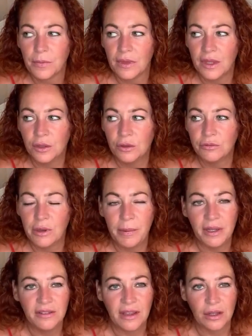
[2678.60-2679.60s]
they're not
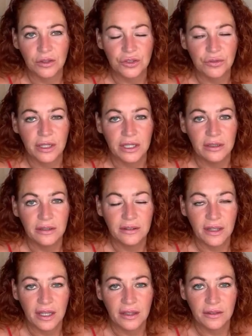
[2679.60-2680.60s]
ripping down trees.
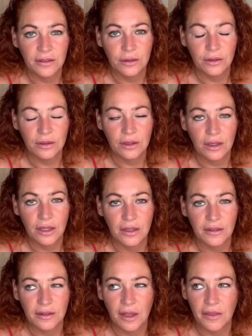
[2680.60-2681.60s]
It's
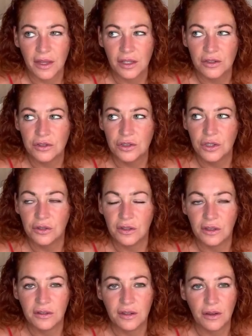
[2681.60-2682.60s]
it's like they're
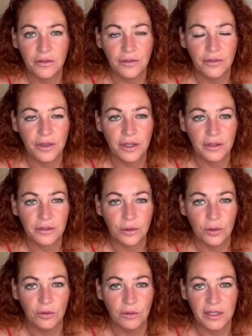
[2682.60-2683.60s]
using stuff that's
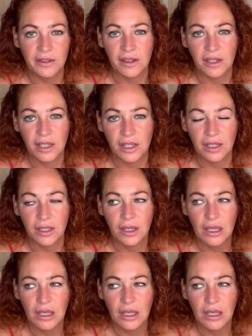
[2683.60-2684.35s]
already,